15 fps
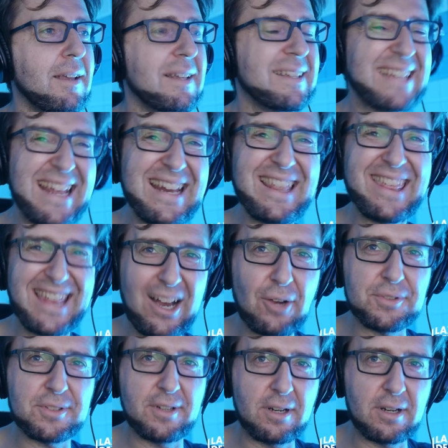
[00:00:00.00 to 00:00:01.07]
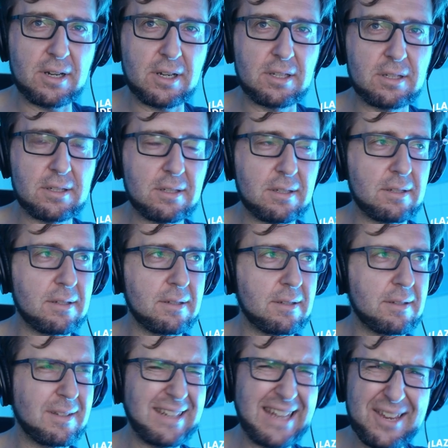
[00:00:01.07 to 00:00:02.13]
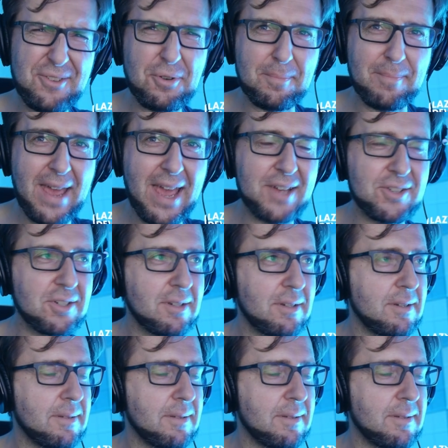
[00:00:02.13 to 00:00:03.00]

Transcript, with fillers: 10,000 hearts. Can you imagine?